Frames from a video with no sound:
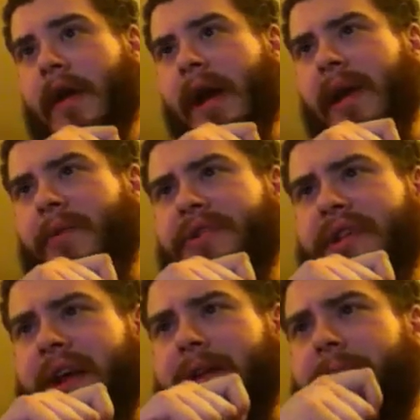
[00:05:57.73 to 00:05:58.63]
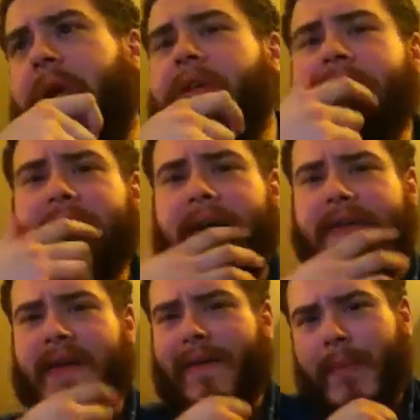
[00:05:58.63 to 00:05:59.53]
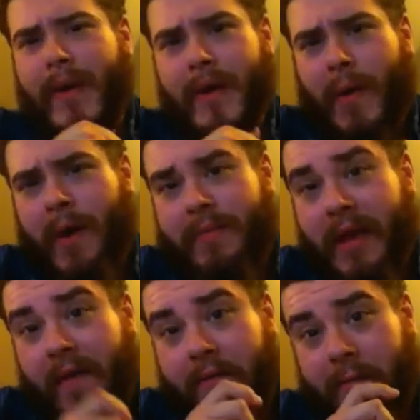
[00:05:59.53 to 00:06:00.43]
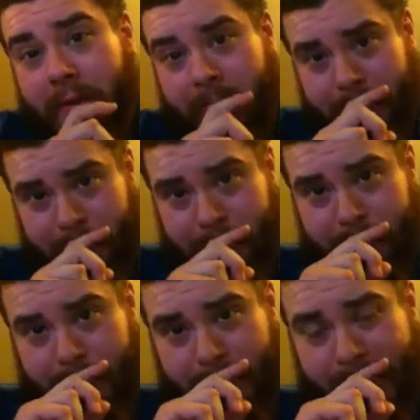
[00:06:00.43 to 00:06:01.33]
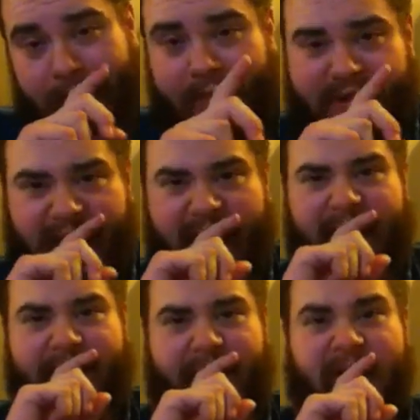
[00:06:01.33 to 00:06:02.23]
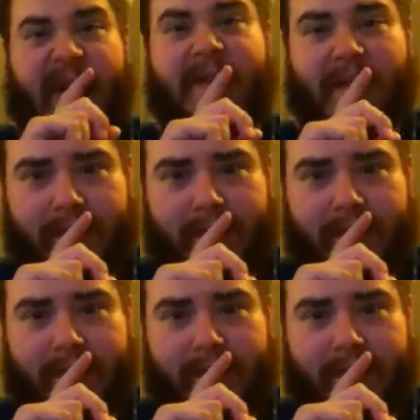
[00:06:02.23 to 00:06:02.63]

And I wish that I could apologize to everybody who comes after me. And I wish that I could forgive